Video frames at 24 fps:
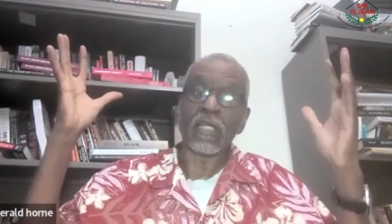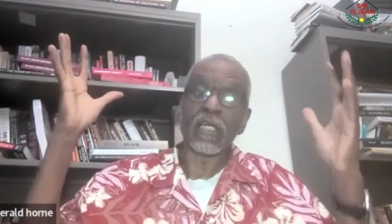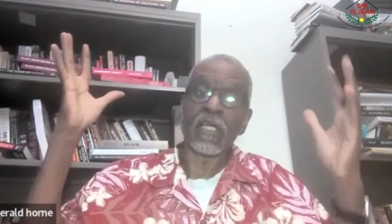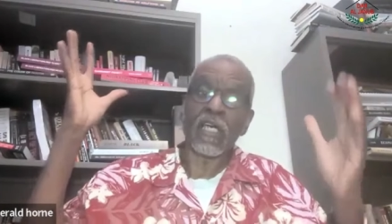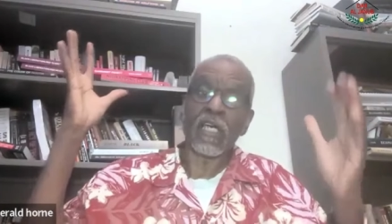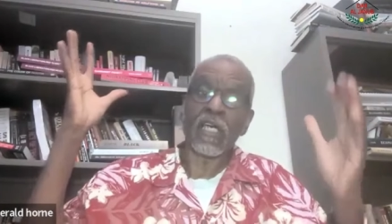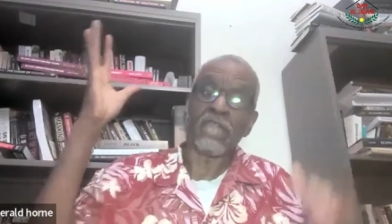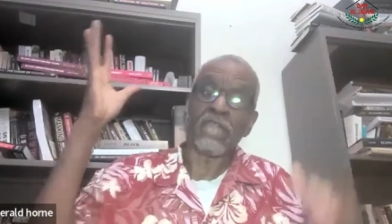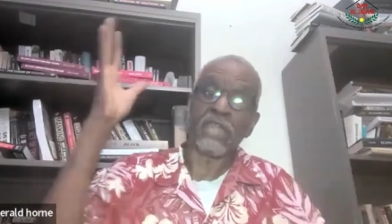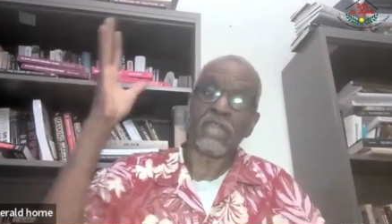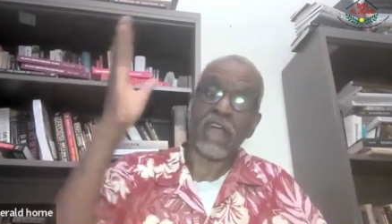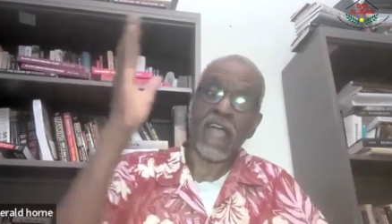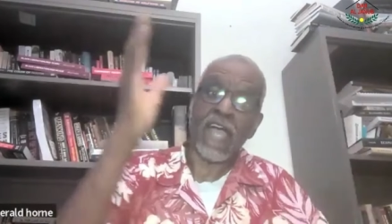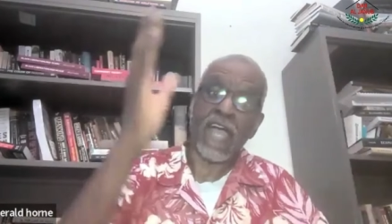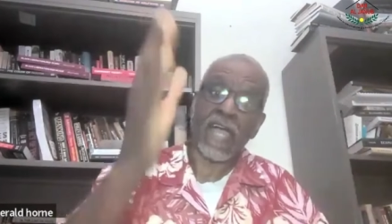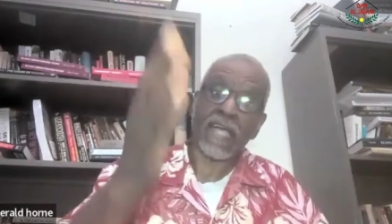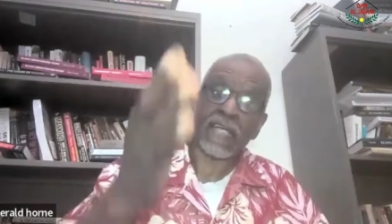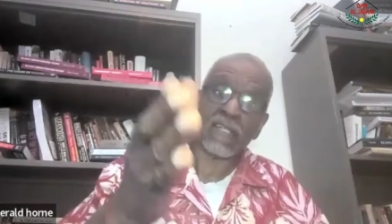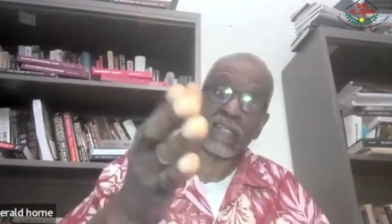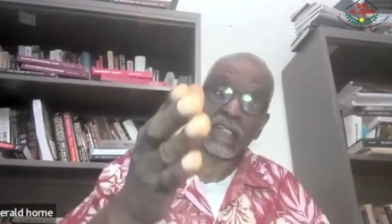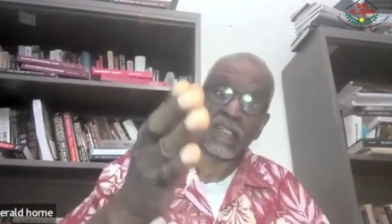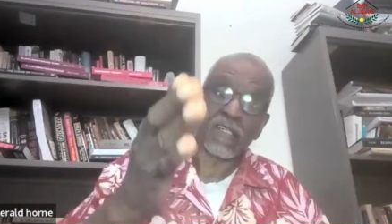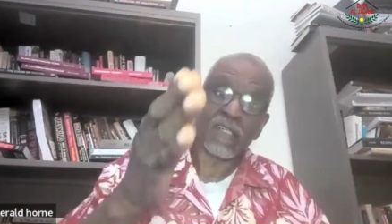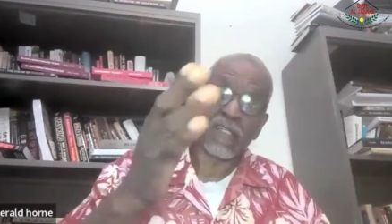In
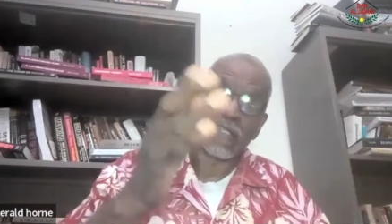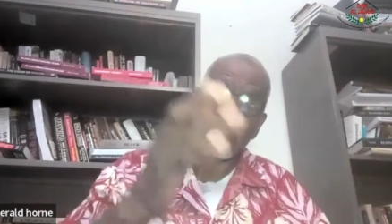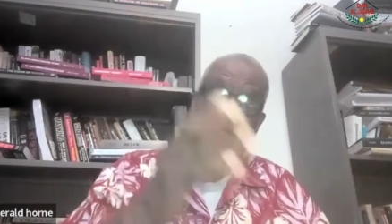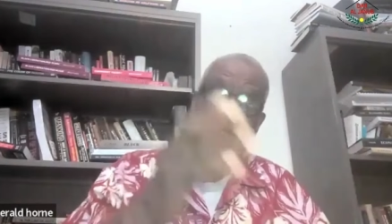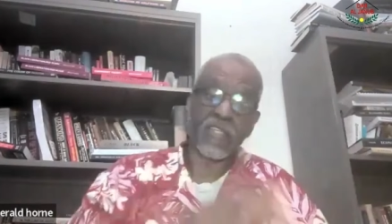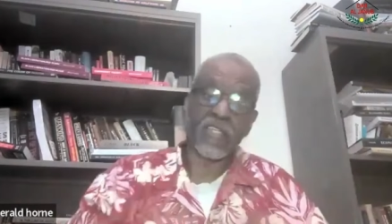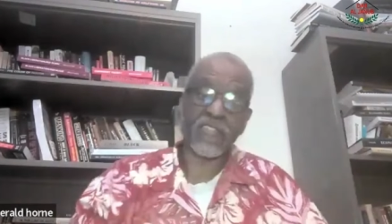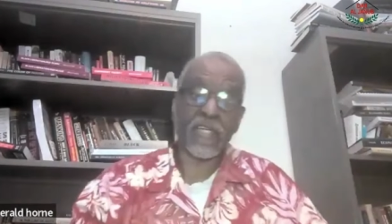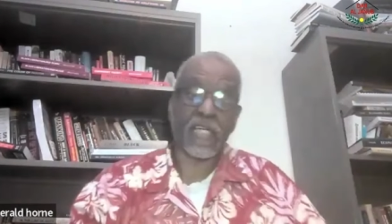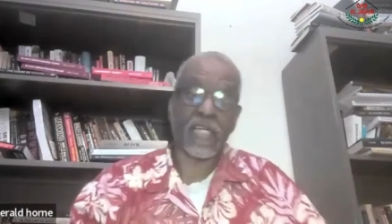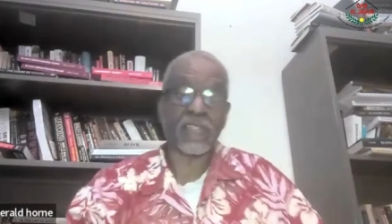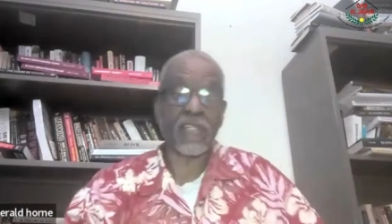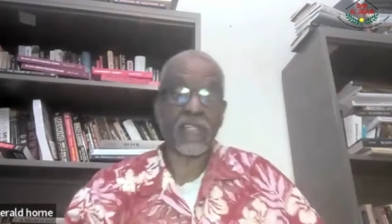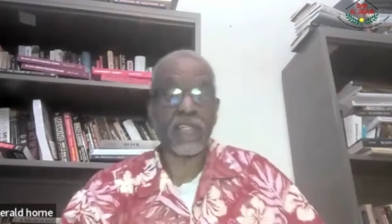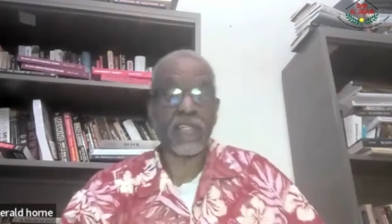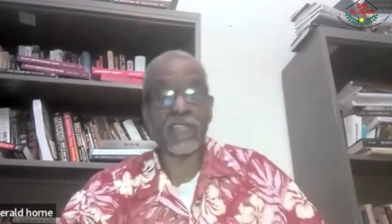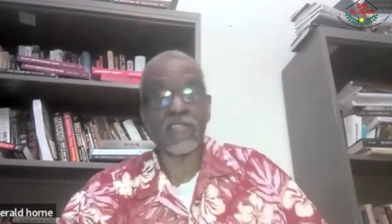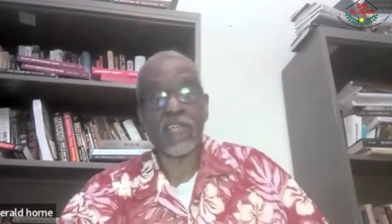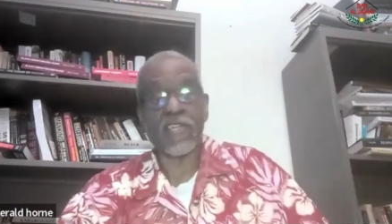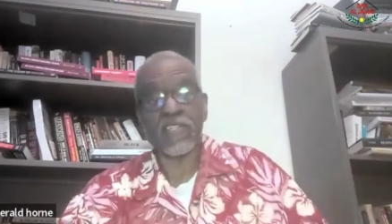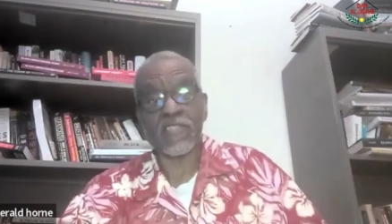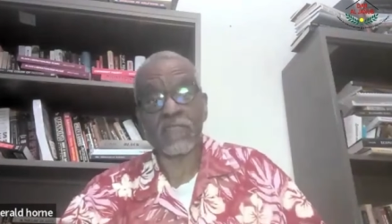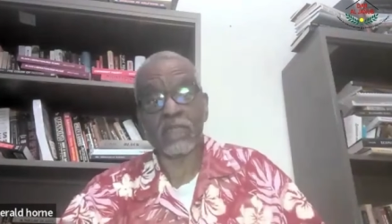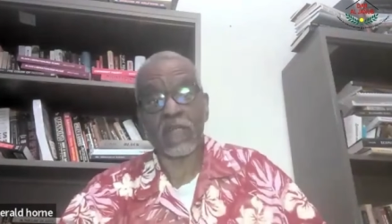fact, this identity
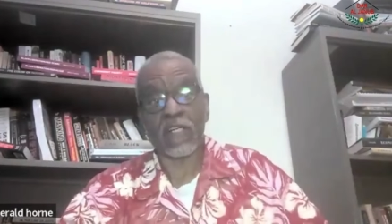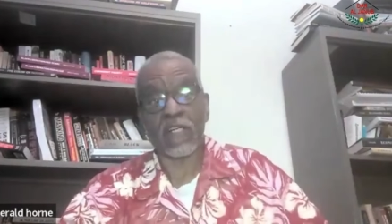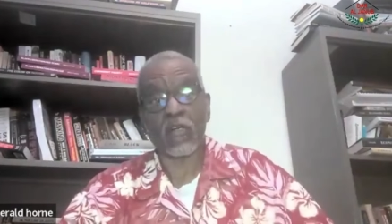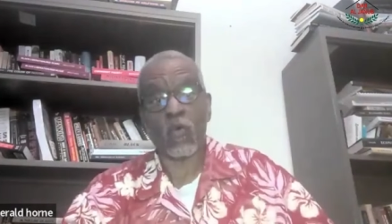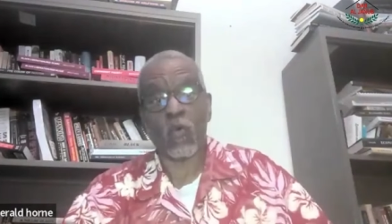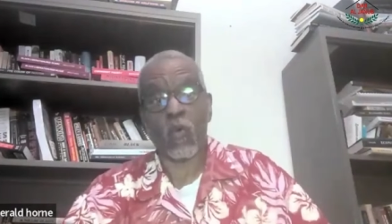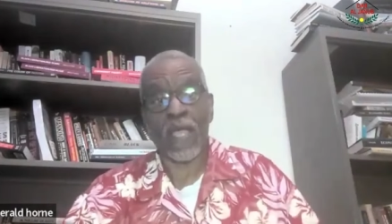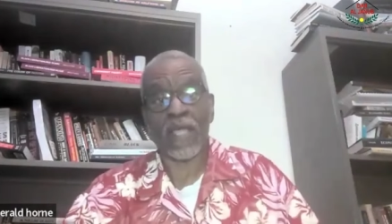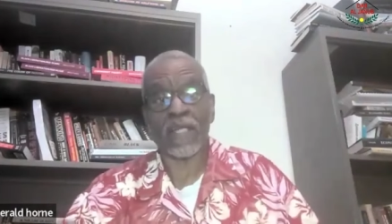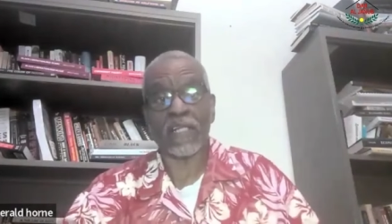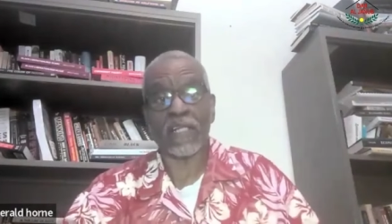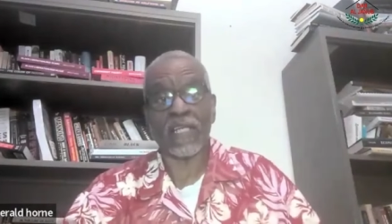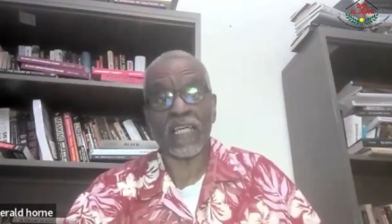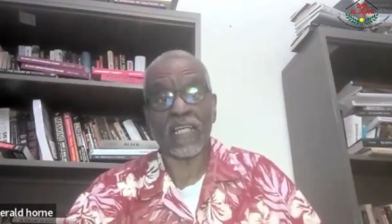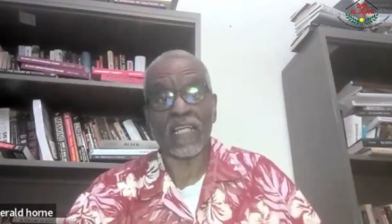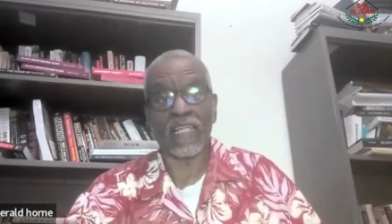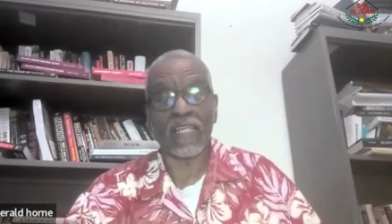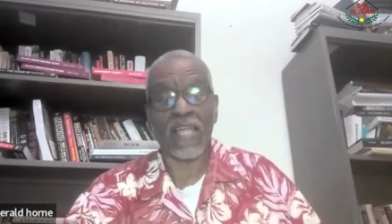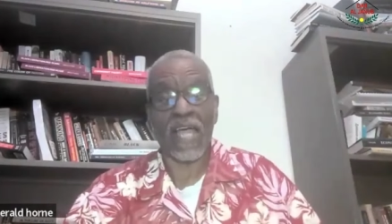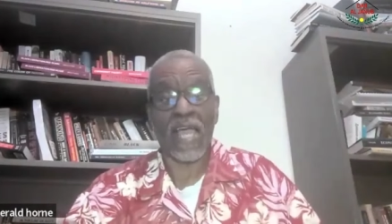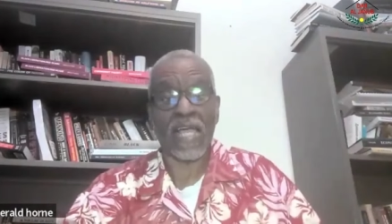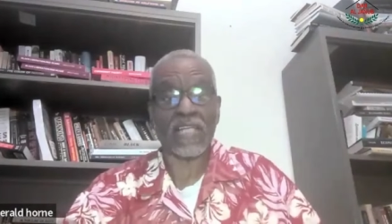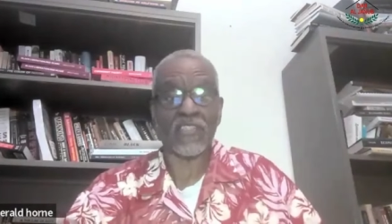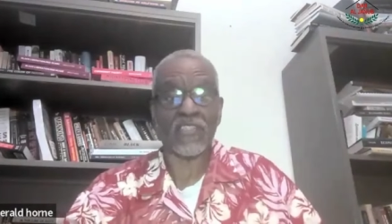has been quite
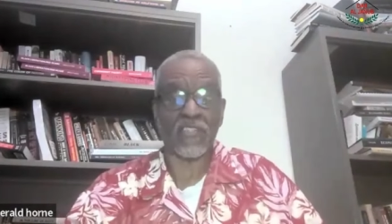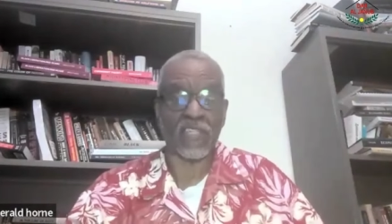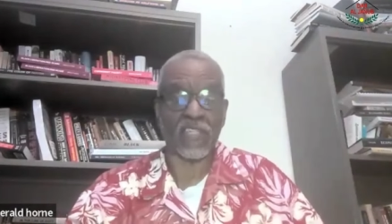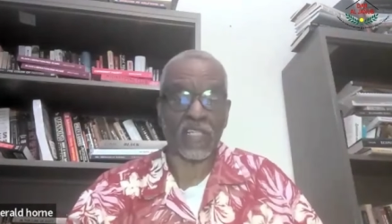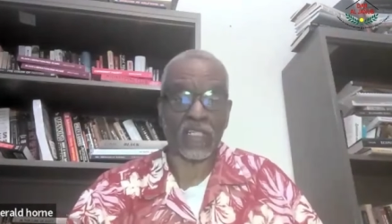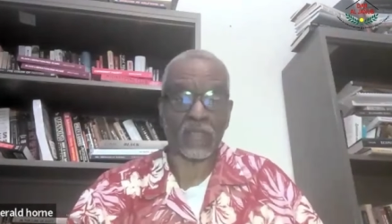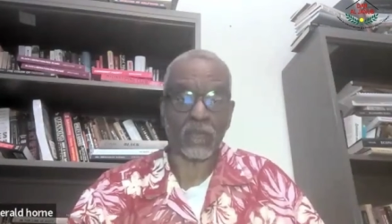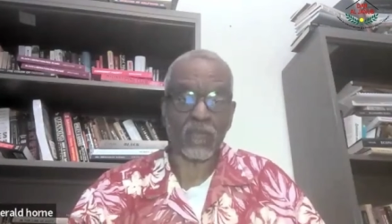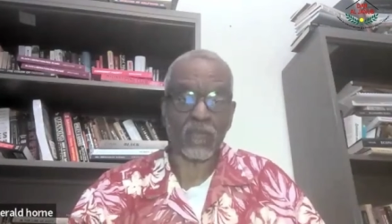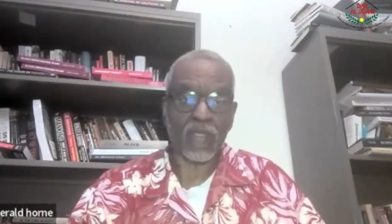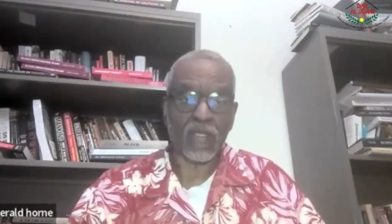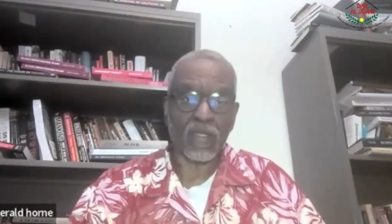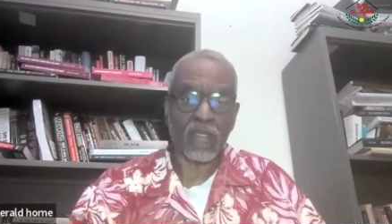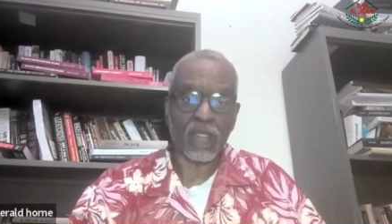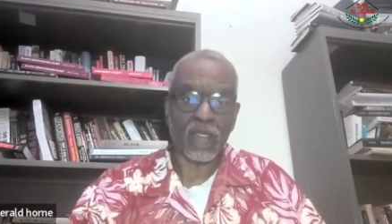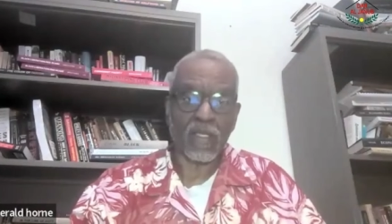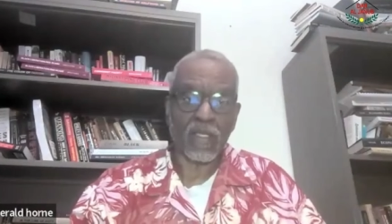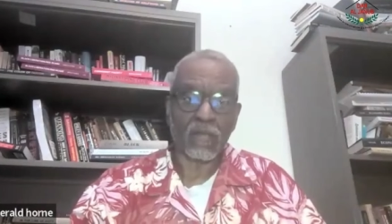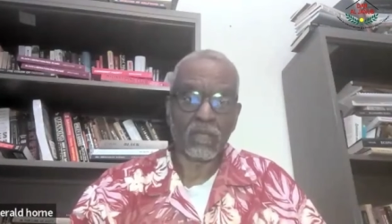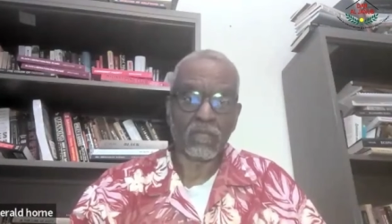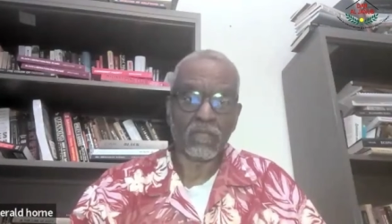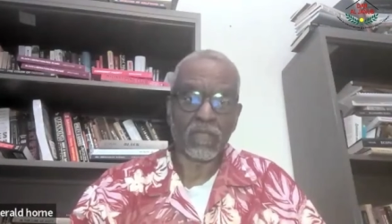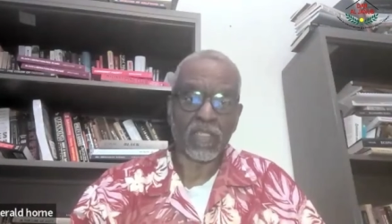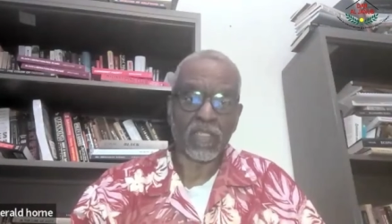elastic,
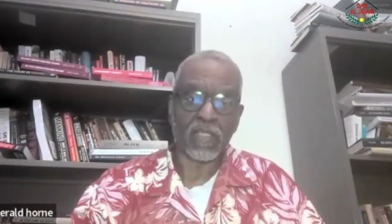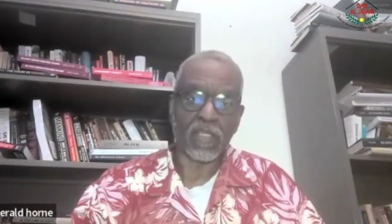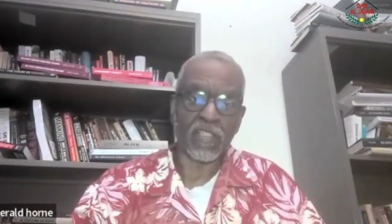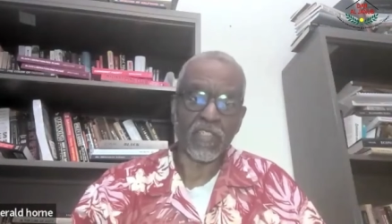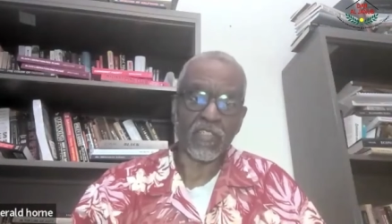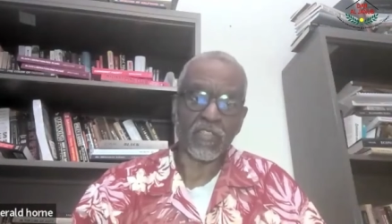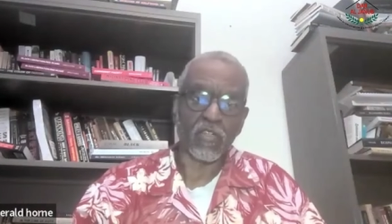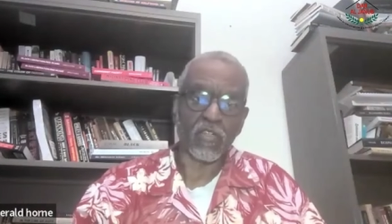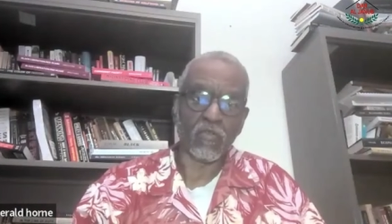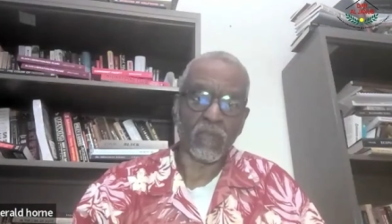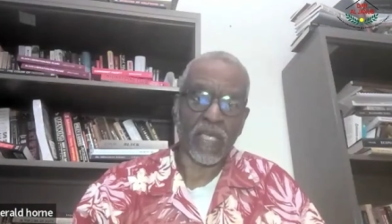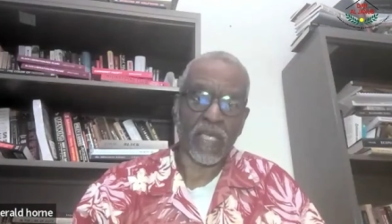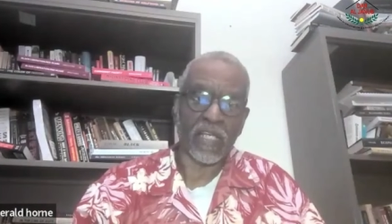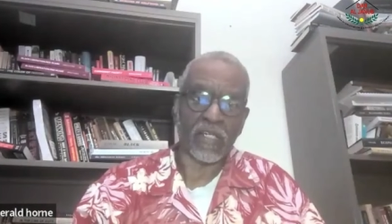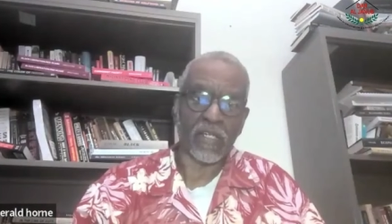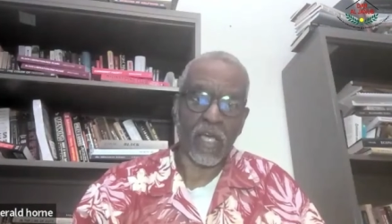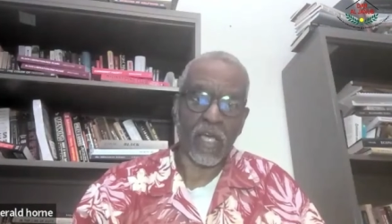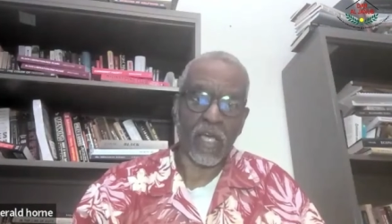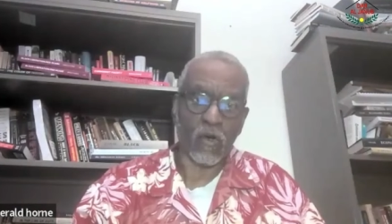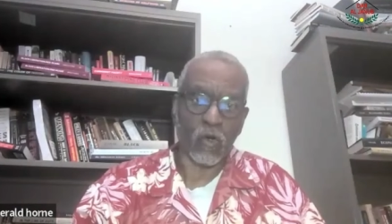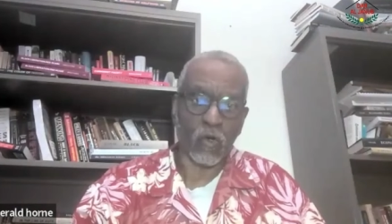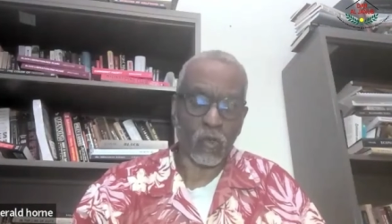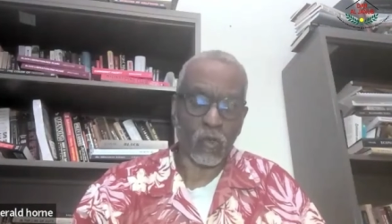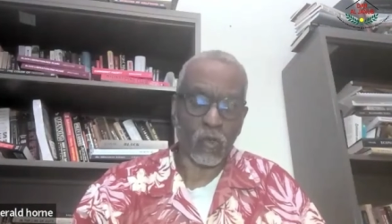because you may
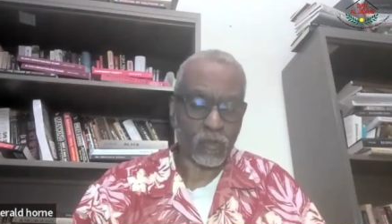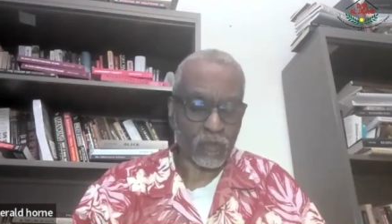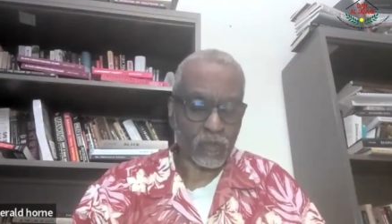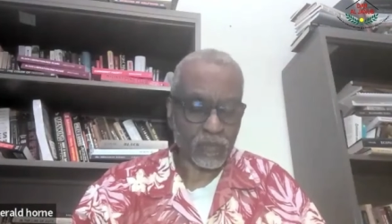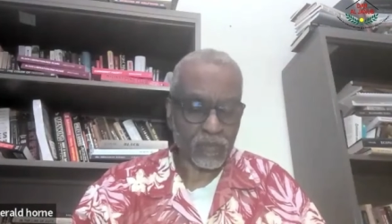know